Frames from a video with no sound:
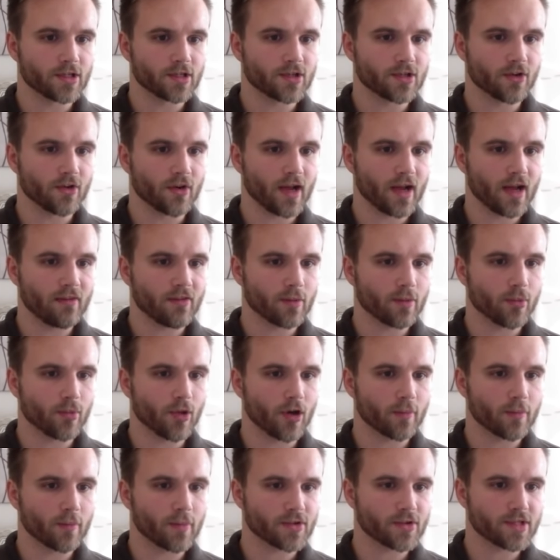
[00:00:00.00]
So every
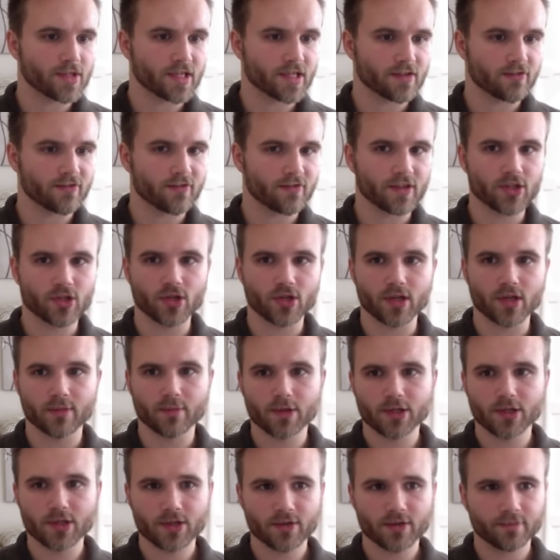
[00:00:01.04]
blog post has a featured
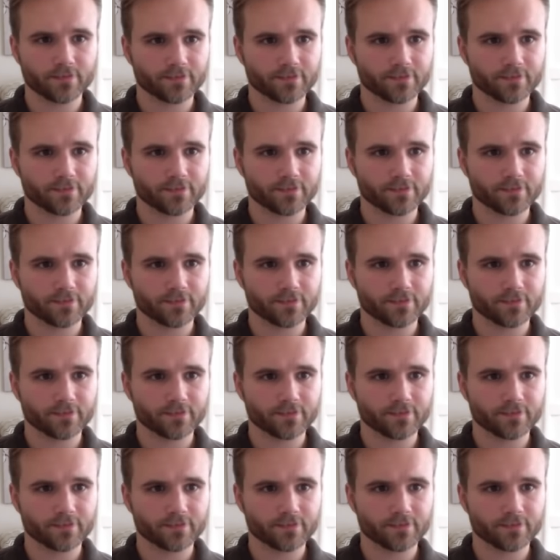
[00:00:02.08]
image.